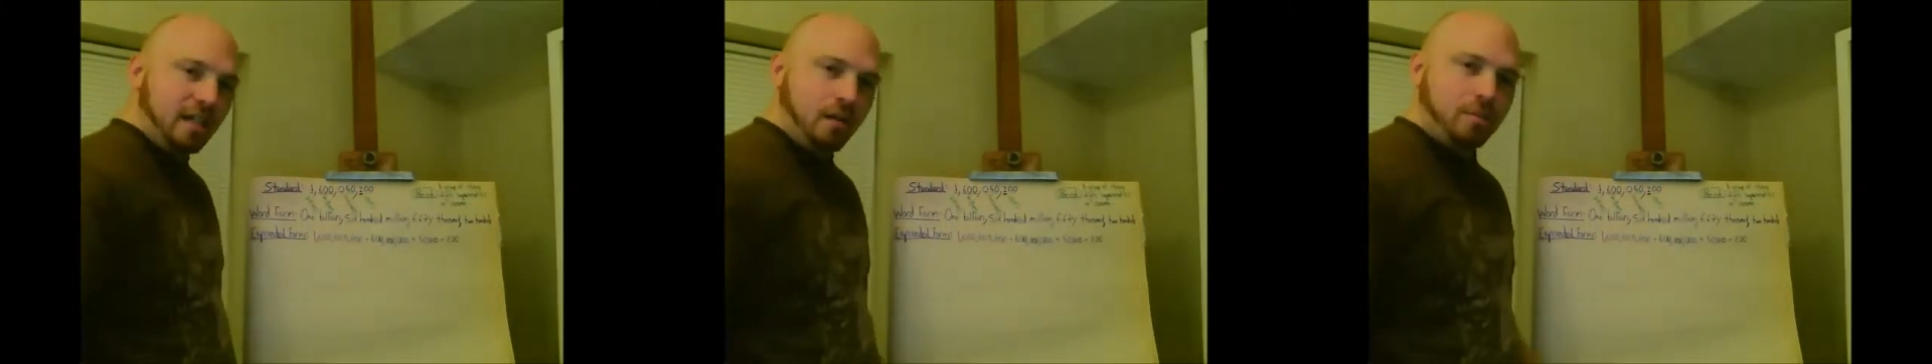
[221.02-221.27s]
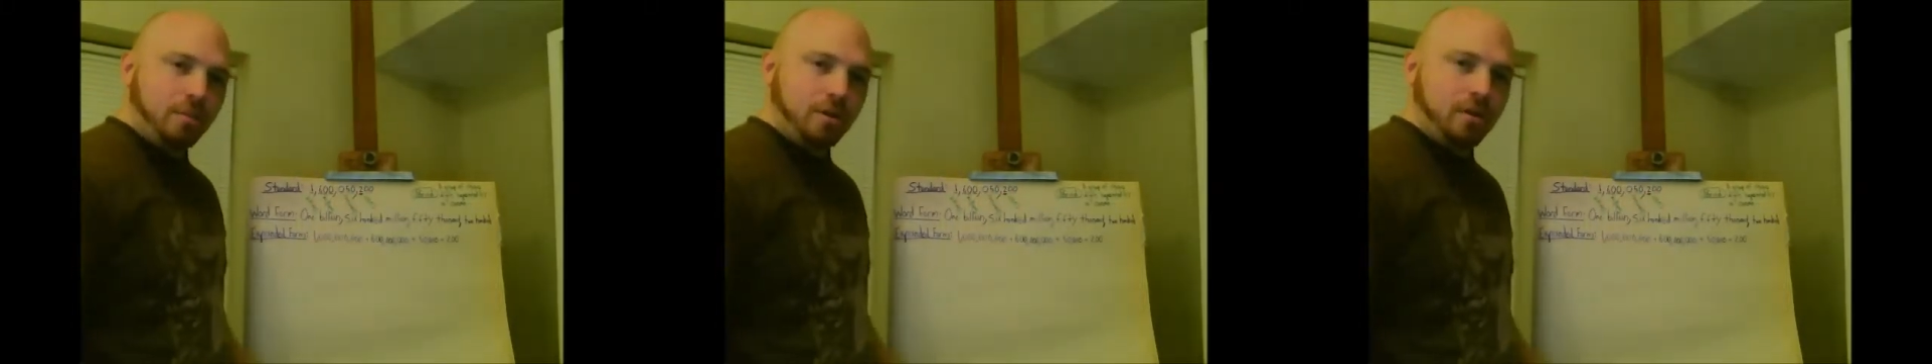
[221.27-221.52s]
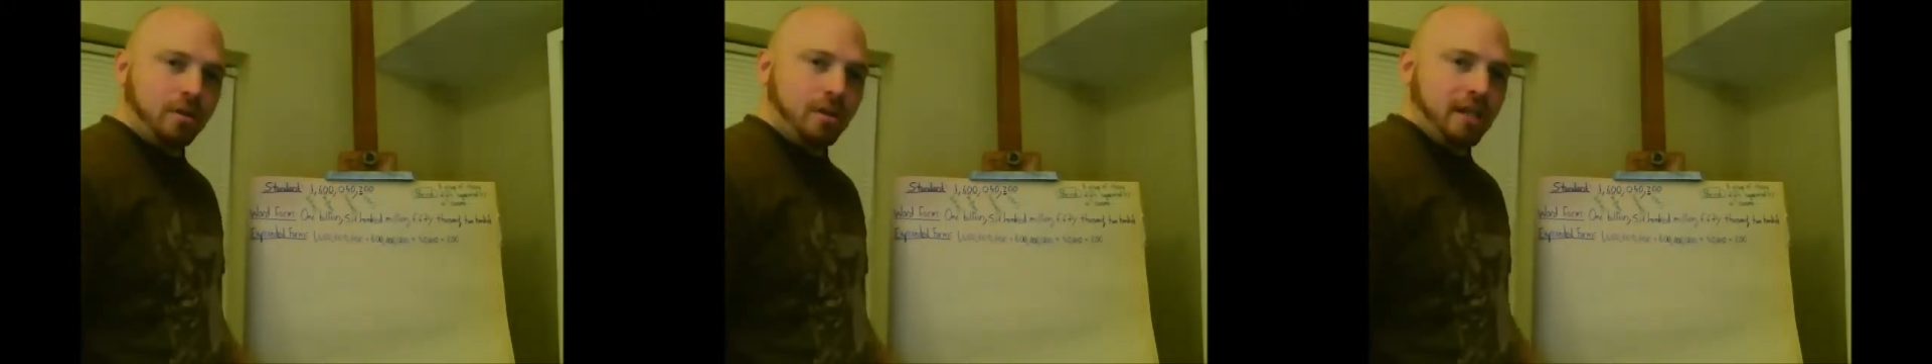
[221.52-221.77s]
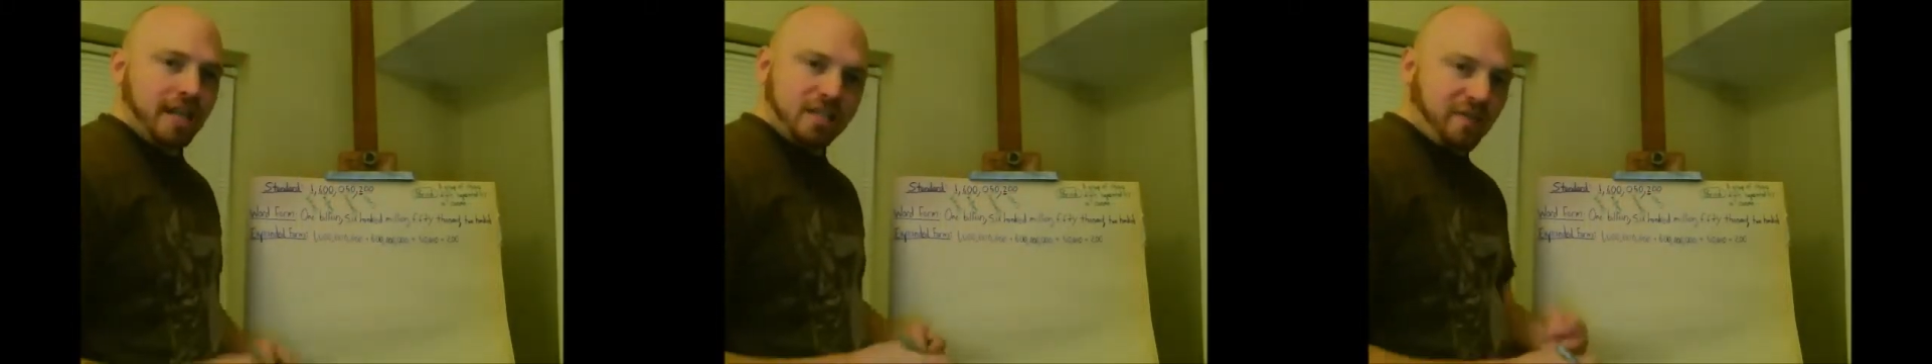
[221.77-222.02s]
a number,
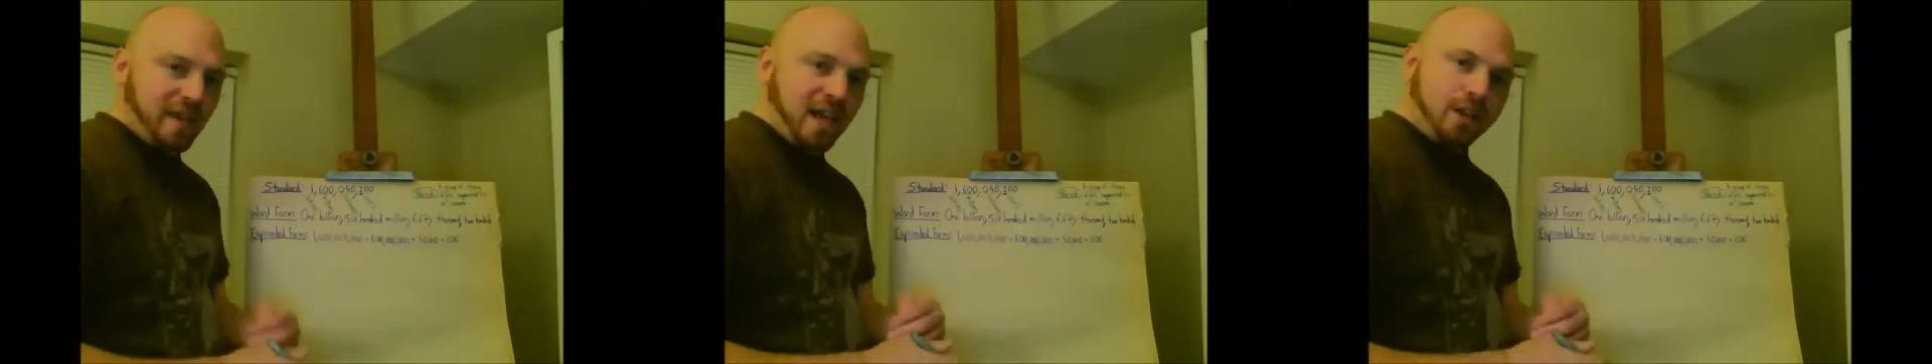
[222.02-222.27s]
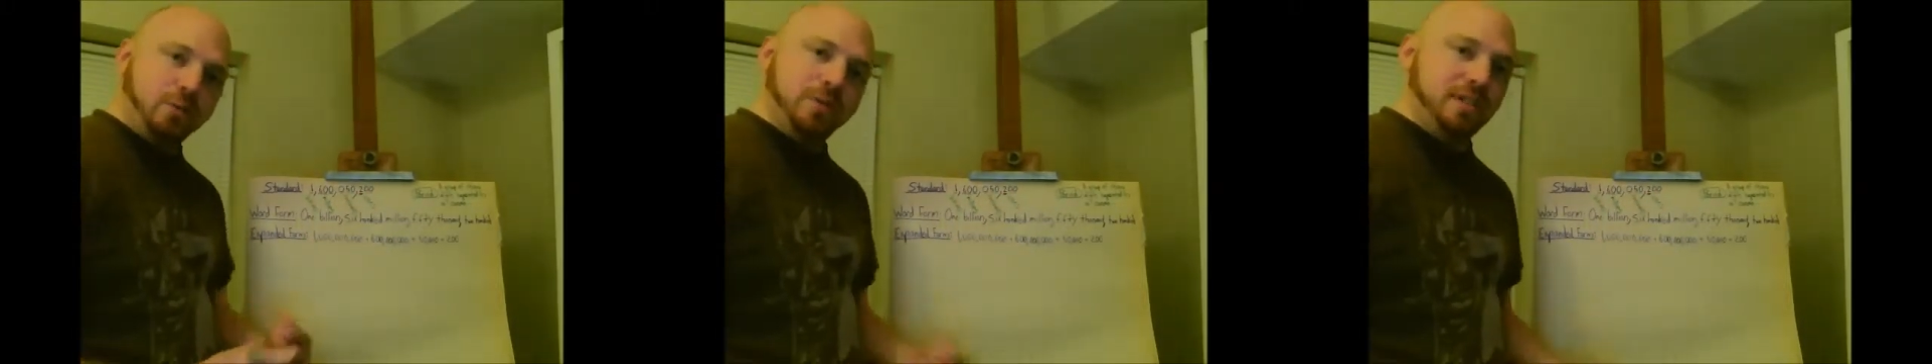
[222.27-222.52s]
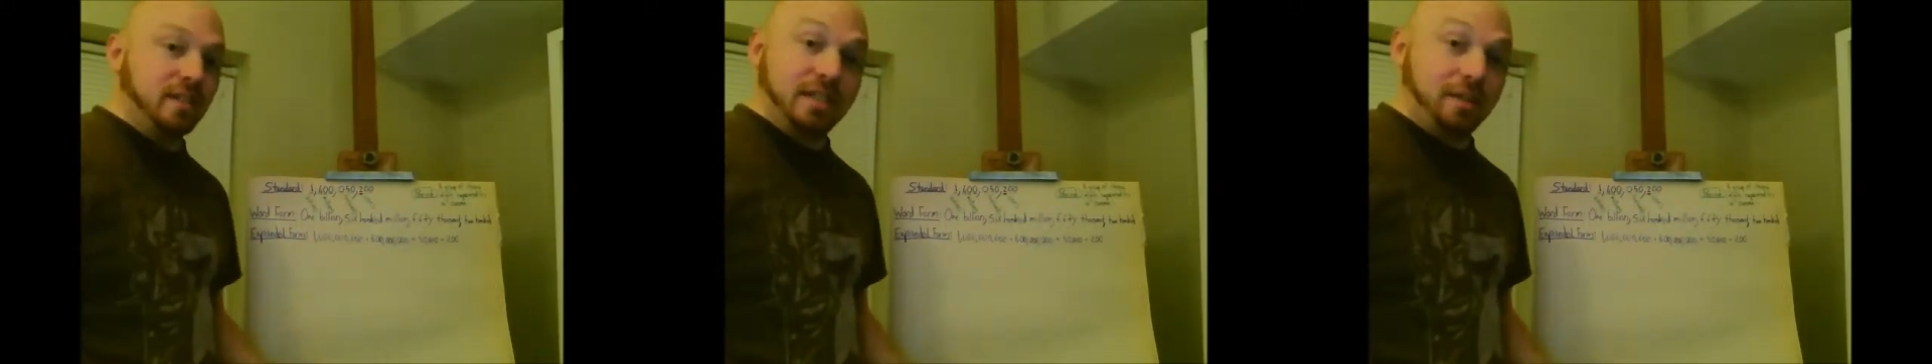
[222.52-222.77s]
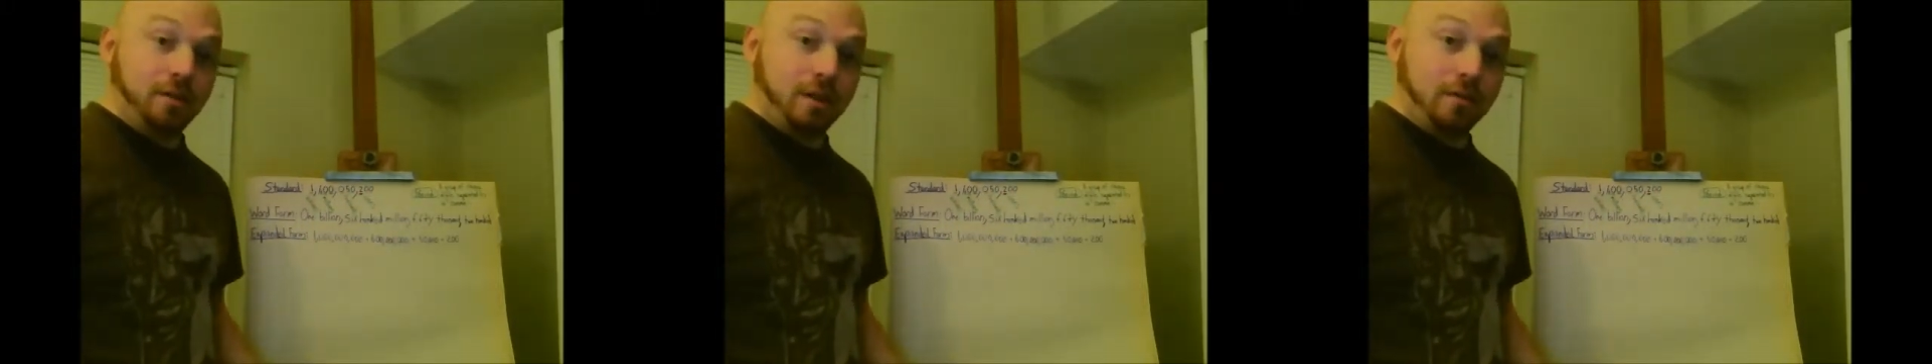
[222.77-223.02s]
its value is
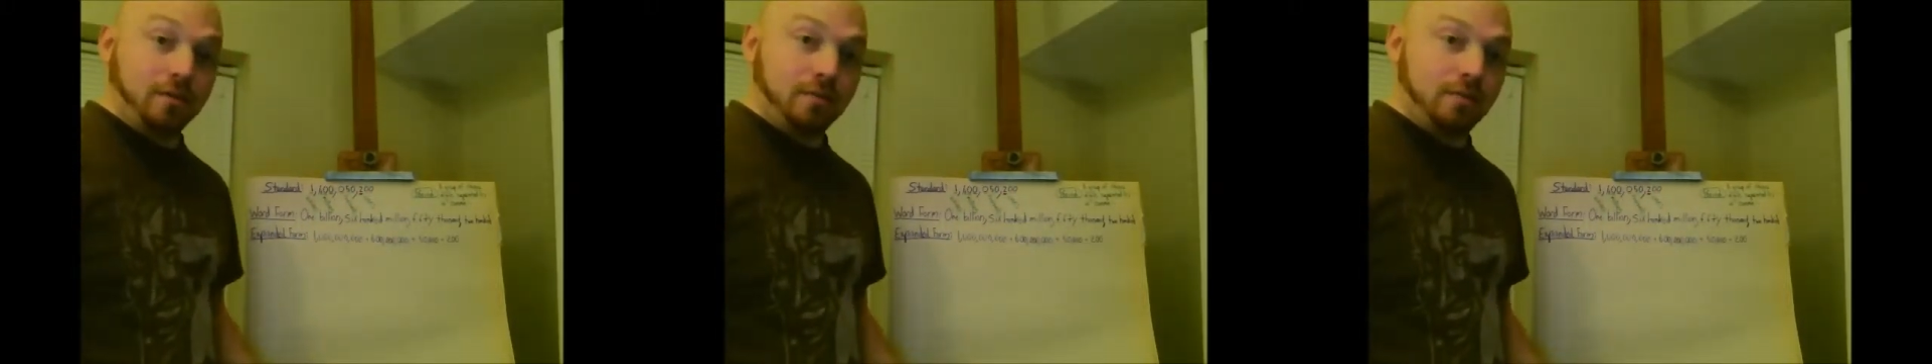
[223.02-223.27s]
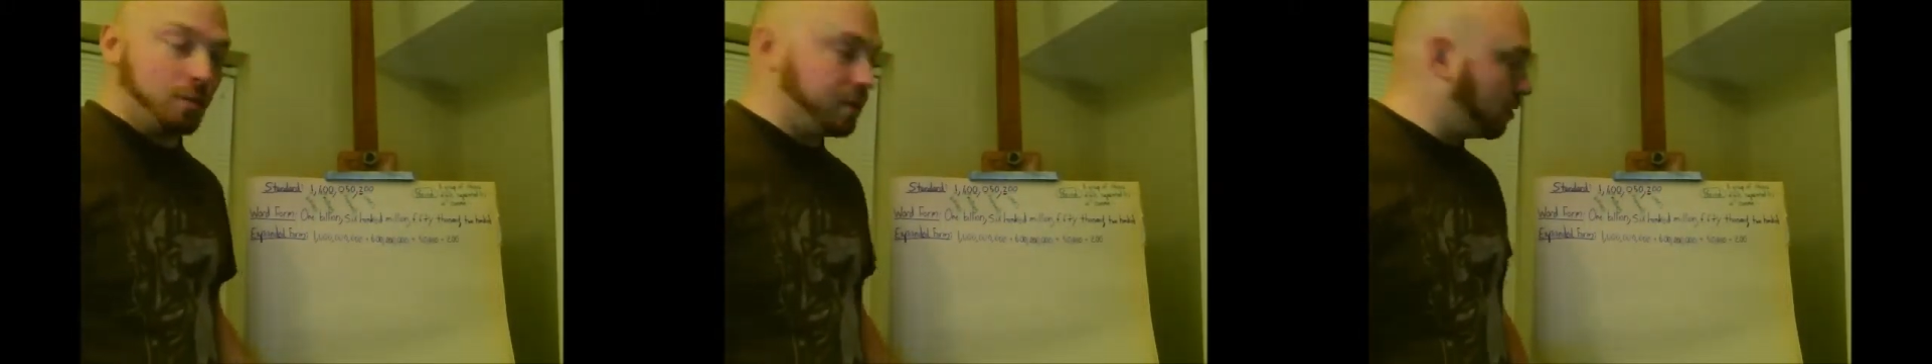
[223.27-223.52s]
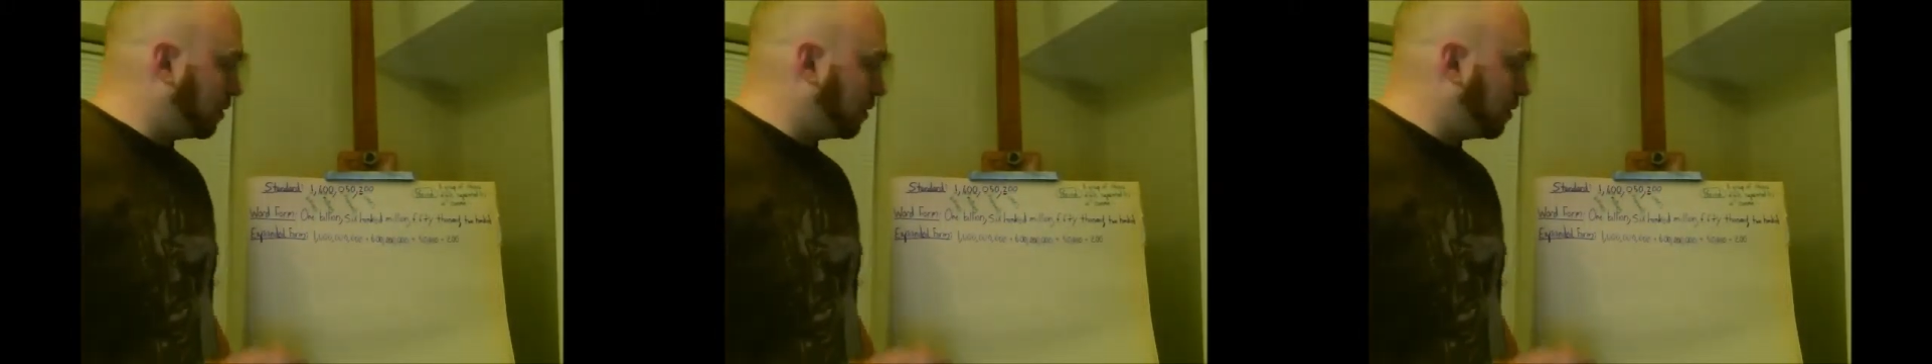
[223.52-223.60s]
0. So we